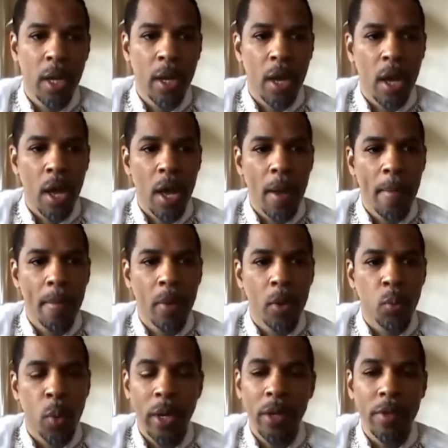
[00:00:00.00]

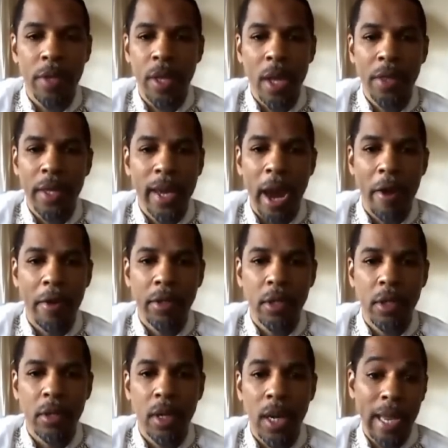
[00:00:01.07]
One of the other
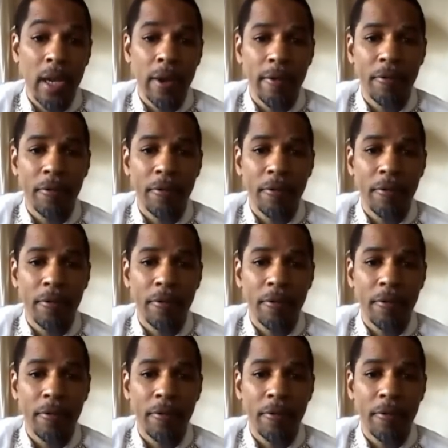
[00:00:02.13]
characters, Layla,